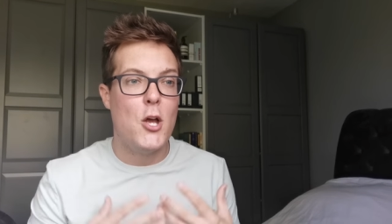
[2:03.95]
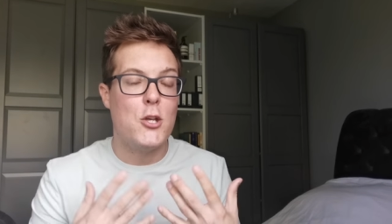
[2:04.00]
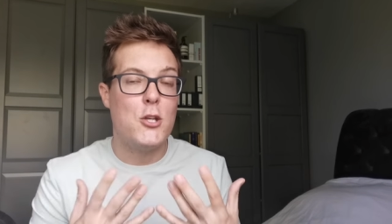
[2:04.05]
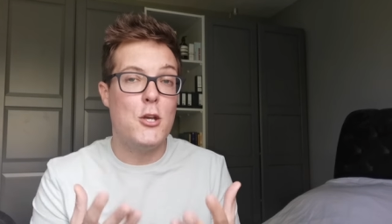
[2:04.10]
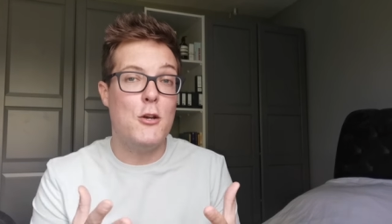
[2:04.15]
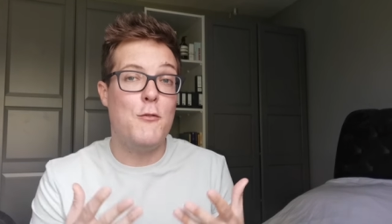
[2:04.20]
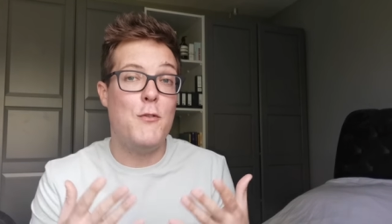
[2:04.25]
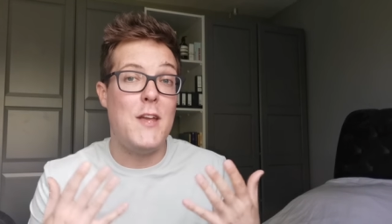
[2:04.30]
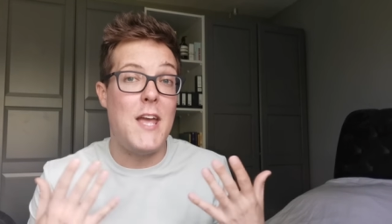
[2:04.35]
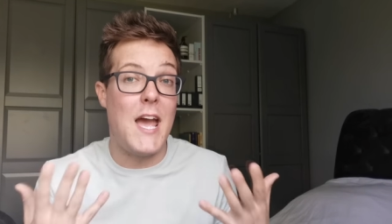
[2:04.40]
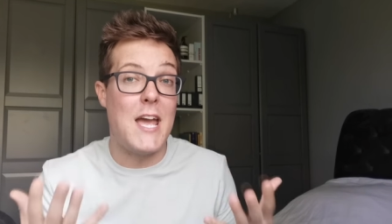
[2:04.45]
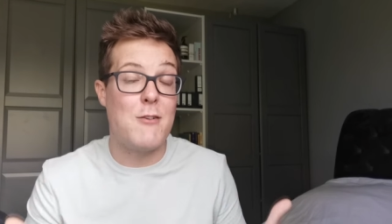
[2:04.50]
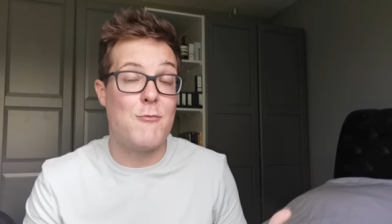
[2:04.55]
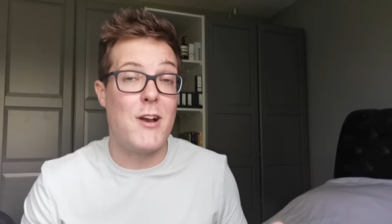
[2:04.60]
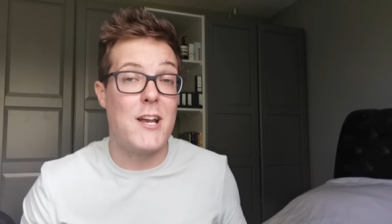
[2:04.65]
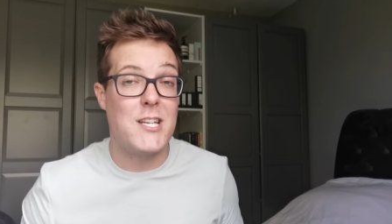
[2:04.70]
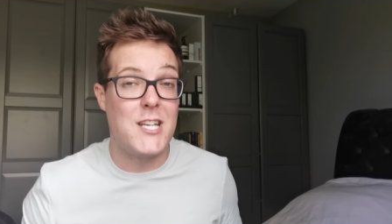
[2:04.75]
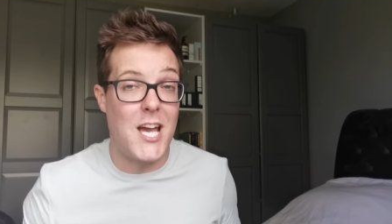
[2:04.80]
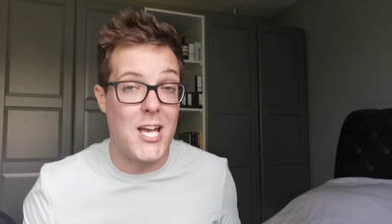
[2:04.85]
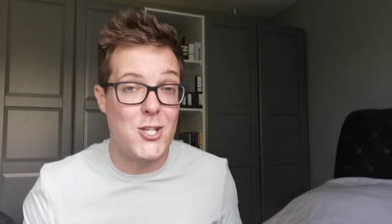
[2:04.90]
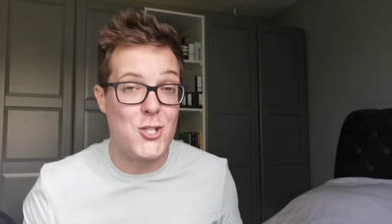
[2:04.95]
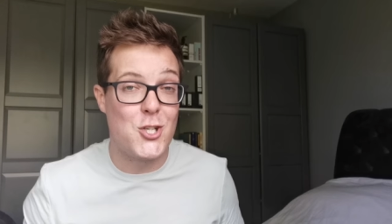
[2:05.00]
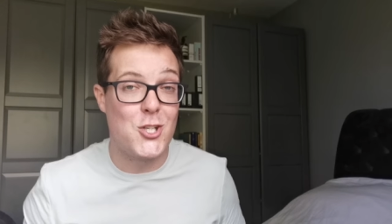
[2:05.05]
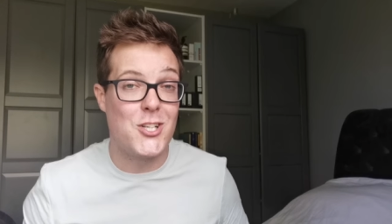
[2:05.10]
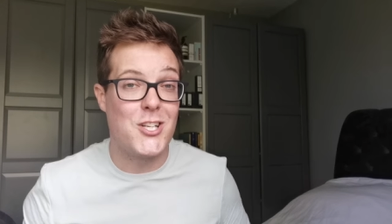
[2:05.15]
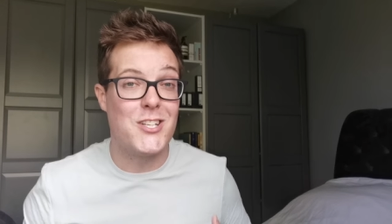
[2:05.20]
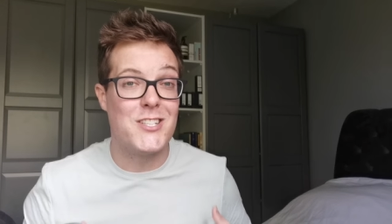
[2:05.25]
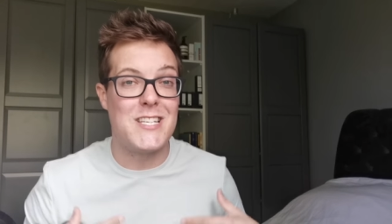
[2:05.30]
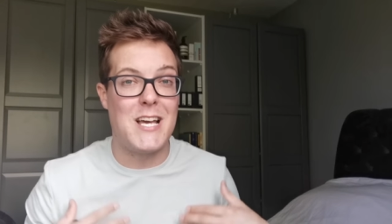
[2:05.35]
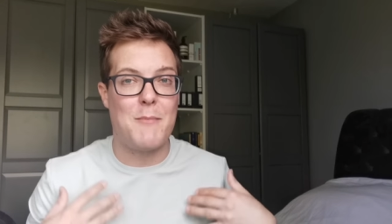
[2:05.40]
UVA
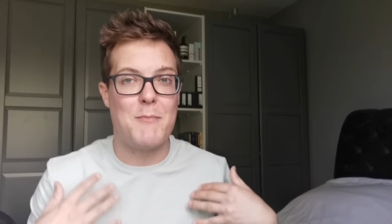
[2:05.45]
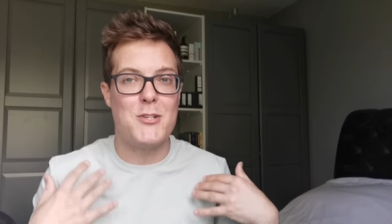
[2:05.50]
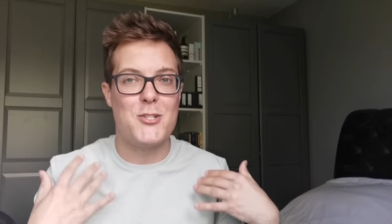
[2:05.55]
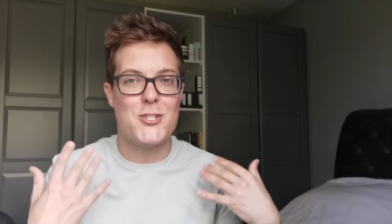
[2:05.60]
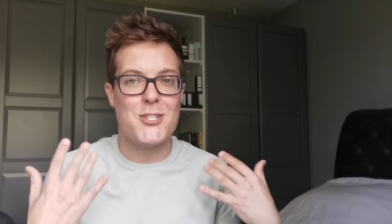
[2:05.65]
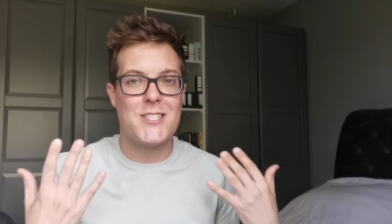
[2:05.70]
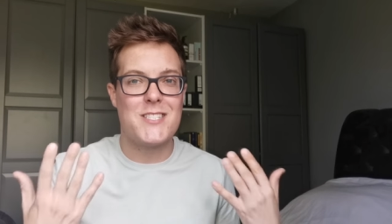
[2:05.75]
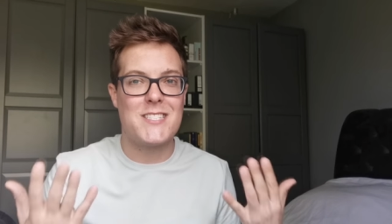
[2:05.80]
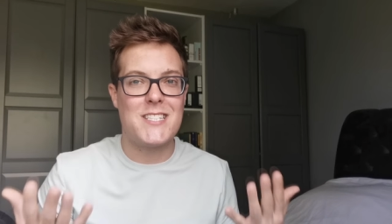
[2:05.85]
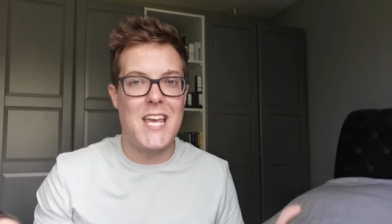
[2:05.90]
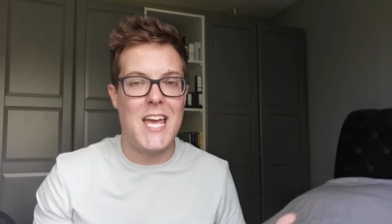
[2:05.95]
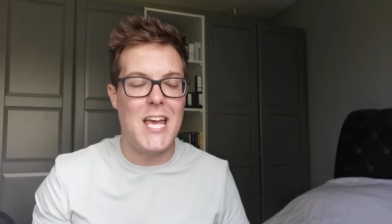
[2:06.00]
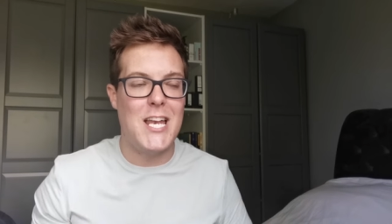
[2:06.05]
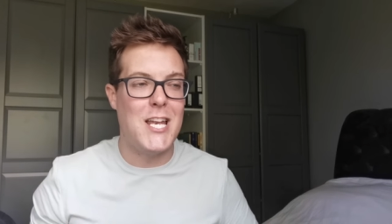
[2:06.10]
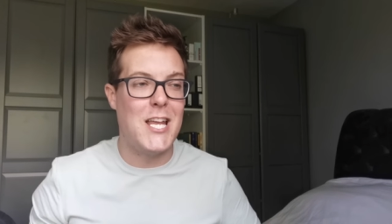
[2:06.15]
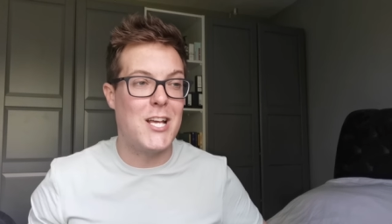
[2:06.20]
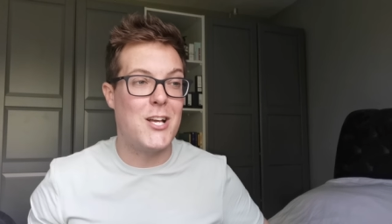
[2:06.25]
radiation can damage the skin,